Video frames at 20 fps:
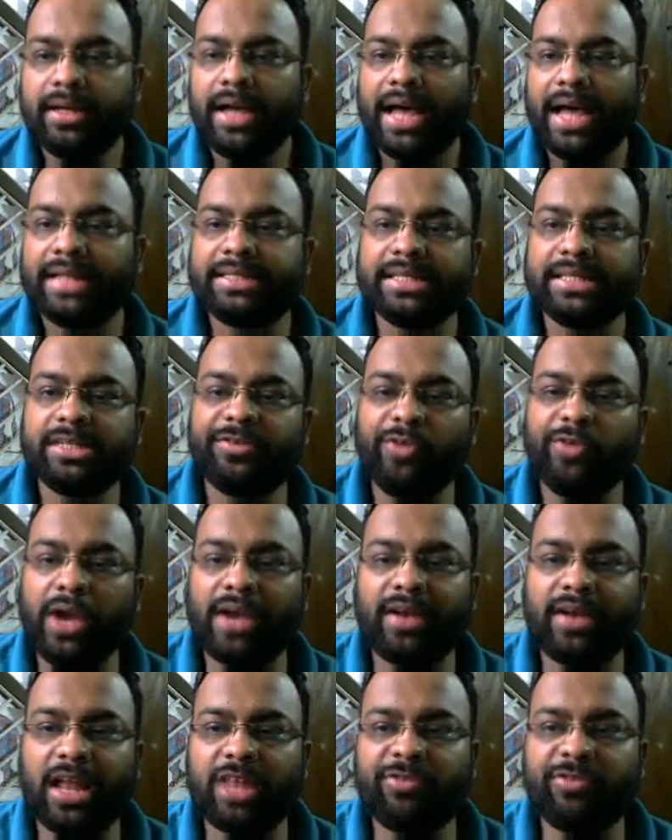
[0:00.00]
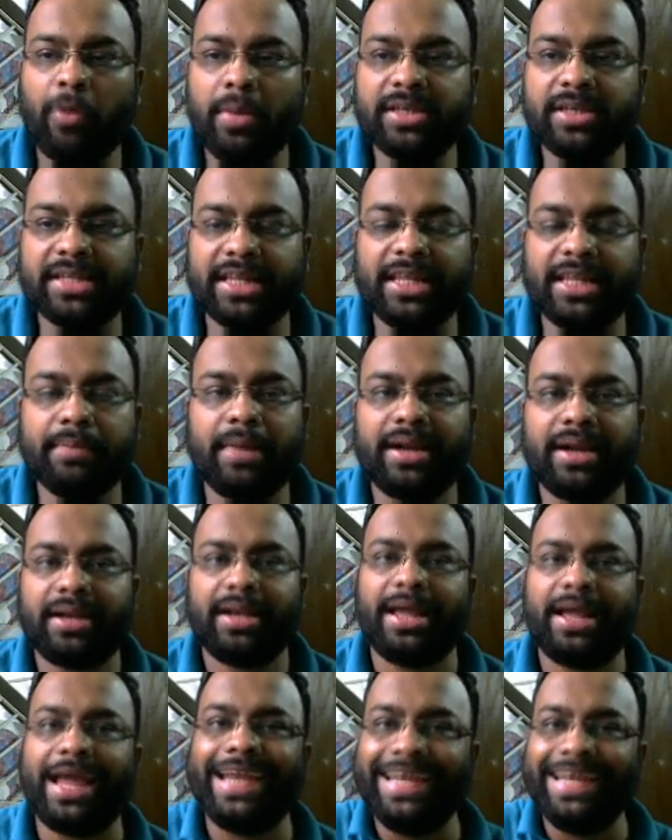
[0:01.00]
And since Fourier transform is nothing
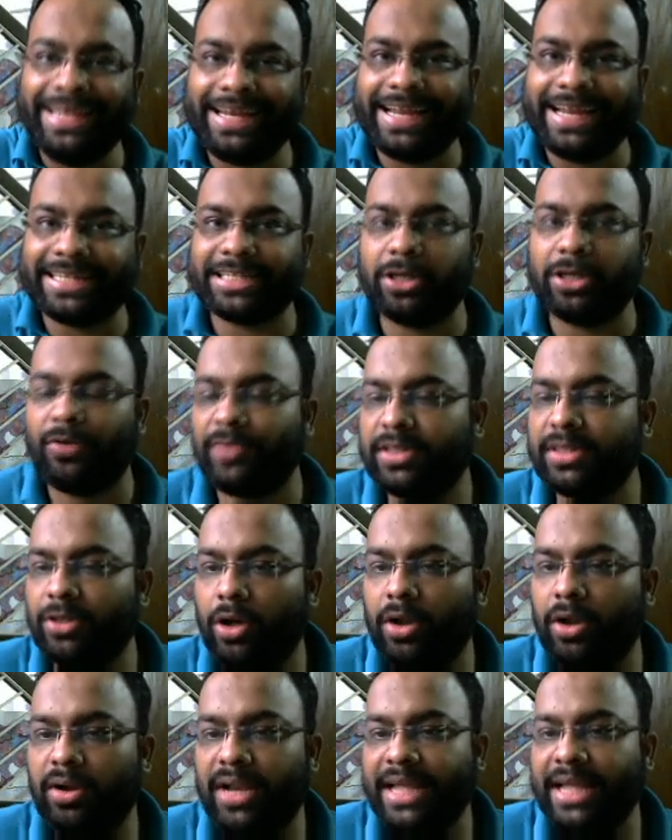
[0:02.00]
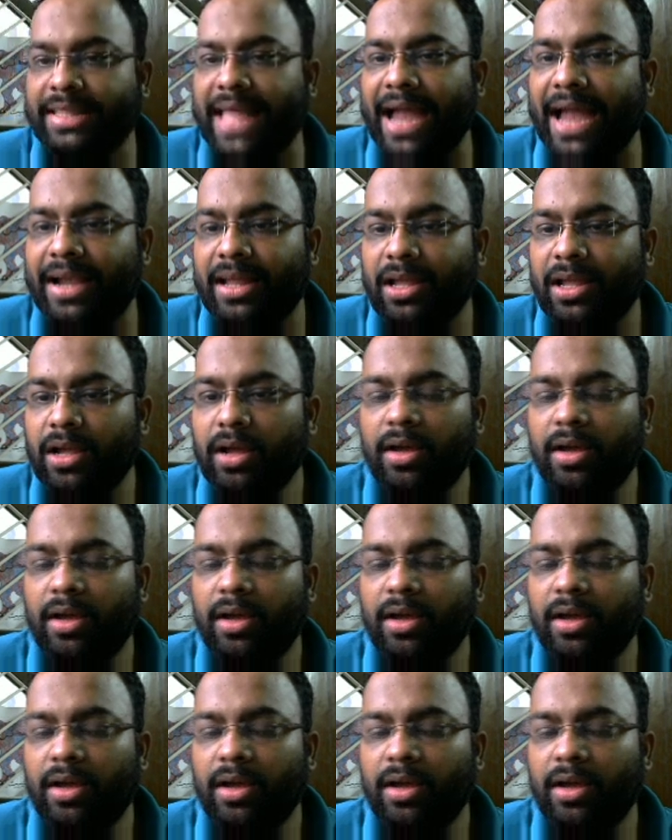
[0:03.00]
but an integration of like that,